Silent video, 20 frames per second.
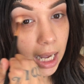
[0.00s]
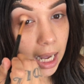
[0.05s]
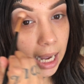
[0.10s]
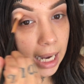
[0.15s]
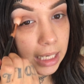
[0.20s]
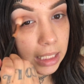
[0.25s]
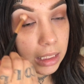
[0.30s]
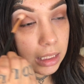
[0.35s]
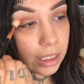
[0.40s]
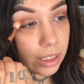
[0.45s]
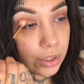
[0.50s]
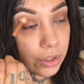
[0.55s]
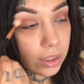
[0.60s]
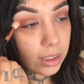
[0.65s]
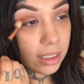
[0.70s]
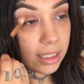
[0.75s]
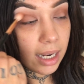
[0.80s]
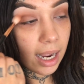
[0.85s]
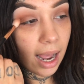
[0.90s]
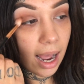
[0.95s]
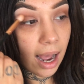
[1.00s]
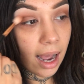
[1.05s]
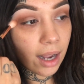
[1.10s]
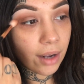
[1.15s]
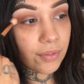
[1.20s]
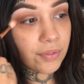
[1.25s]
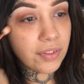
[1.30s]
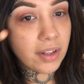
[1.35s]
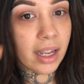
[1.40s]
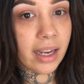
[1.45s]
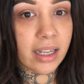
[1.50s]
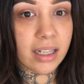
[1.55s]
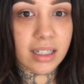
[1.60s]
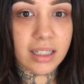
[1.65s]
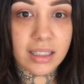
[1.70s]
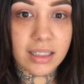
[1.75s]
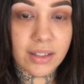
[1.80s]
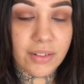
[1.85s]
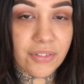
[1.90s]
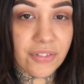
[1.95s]
I literally have
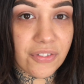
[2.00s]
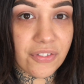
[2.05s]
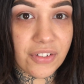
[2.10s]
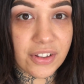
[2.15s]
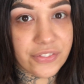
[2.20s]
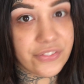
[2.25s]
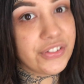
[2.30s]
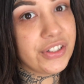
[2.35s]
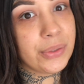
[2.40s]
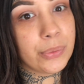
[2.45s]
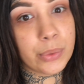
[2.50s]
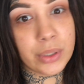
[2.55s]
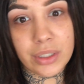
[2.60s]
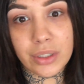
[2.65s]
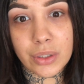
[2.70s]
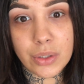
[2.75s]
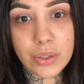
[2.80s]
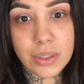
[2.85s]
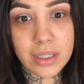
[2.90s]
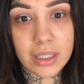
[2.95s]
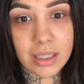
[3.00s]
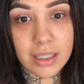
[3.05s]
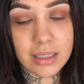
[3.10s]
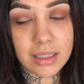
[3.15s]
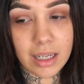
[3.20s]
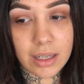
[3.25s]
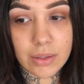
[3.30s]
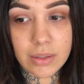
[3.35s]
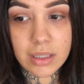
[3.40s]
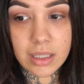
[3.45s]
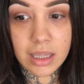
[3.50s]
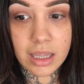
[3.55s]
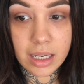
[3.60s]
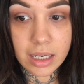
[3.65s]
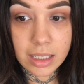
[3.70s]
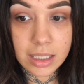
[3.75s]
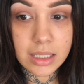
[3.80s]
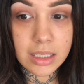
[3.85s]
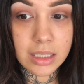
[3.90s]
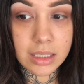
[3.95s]
like 50 windows in this house.
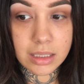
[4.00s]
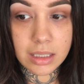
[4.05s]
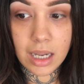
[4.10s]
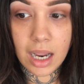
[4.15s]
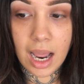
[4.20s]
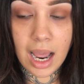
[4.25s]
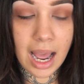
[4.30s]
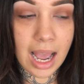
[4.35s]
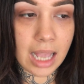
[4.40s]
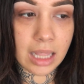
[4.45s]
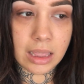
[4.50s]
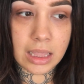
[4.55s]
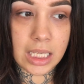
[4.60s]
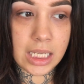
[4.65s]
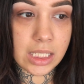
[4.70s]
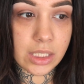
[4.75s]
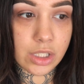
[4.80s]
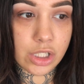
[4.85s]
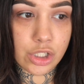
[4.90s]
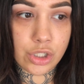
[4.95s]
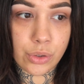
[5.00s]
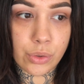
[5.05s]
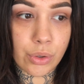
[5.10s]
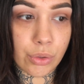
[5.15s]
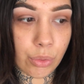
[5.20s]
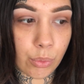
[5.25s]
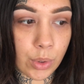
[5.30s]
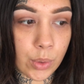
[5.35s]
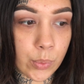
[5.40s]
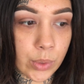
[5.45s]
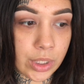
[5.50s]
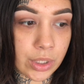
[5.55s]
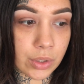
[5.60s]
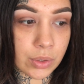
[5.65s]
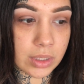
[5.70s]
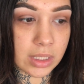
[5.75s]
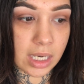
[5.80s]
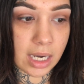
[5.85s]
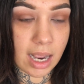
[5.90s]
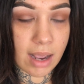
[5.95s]
There's at least 2 to 3
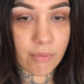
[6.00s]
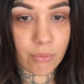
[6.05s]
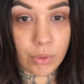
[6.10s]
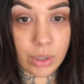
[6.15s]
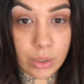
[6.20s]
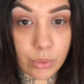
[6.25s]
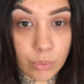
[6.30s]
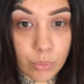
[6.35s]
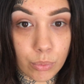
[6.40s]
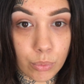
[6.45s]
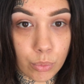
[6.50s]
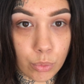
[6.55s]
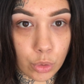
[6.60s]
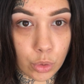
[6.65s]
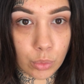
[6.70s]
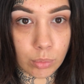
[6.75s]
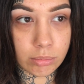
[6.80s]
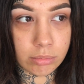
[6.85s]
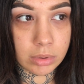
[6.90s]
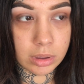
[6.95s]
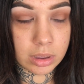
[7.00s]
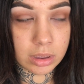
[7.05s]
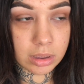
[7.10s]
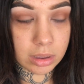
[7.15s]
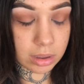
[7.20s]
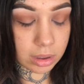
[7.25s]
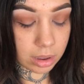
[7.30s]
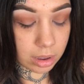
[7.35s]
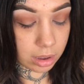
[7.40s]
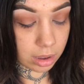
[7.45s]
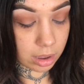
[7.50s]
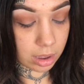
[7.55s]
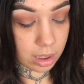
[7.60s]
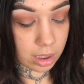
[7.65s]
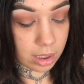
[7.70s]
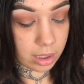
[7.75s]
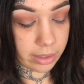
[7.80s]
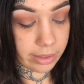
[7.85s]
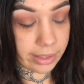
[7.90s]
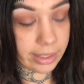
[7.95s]
windows in every room.
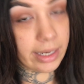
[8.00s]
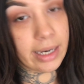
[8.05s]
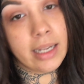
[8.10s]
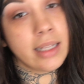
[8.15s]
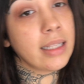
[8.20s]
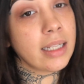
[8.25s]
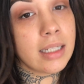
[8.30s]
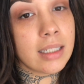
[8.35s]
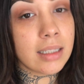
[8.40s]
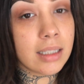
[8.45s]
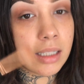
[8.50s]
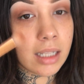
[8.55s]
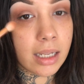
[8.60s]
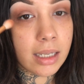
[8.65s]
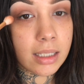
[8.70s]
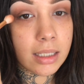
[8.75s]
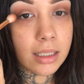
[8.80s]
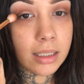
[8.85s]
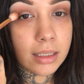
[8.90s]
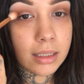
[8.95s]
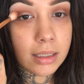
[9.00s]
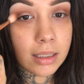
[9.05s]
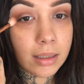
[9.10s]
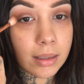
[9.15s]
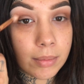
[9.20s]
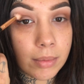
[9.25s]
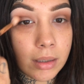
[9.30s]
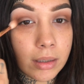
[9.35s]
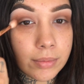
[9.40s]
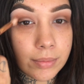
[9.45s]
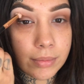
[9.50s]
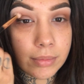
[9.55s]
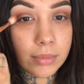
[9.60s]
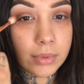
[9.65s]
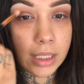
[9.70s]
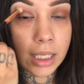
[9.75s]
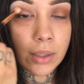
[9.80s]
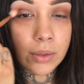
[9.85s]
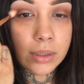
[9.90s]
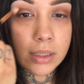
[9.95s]
And then like
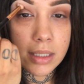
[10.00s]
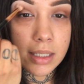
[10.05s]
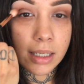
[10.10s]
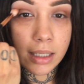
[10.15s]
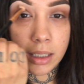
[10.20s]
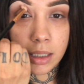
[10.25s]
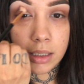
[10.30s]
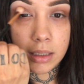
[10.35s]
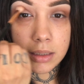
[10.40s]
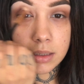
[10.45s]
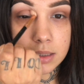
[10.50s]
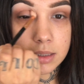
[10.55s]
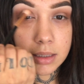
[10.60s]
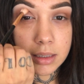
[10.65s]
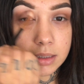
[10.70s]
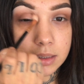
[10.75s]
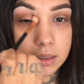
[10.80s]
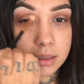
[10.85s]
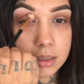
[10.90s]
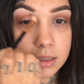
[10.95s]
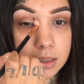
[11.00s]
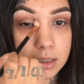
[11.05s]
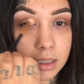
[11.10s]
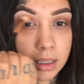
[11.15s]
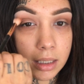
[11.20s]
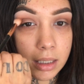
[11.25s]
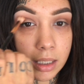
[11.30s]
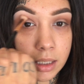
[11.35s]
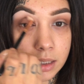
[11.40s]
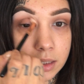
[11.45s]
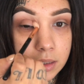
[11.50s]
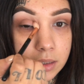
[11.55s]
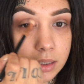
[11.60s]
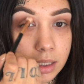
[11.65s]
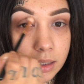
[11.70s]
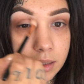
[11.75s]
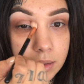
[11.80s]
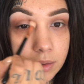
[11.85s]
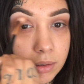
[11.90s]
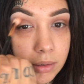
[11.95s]
downstairs, there's
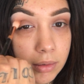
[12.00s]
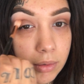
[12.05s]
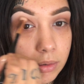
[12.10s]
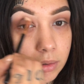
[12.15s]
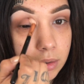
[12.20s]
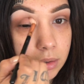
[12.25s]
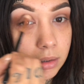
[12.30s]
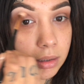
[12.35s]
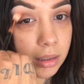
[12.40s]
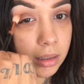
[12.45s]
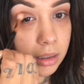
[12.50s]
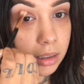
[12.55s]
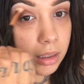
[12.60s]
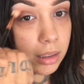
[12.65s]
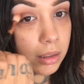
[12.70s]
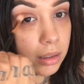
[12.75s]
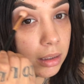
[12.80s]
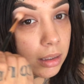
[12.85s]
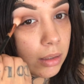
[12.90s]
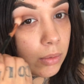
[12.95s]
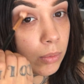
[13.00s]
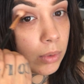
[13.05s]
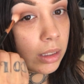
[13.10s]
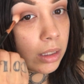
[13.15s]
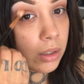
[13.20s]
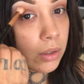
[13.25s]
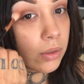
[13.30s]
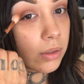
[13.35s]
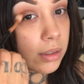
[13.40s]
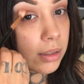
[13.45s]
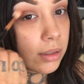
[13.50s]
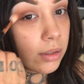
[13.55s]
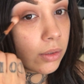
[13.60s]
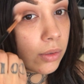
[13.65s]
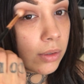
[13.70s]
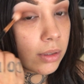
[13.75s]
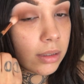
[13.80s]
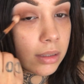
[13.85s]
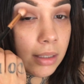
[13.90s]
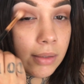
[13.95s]
literally windows and
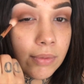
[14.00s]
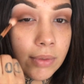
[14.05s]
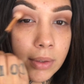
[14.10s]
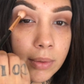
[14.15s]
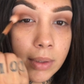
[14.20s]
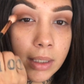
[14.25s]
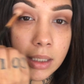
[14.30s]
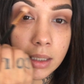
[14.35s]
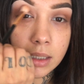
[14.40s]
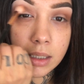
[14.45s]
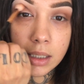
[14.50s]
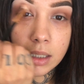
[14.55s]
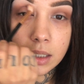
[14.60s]
doors everywhere.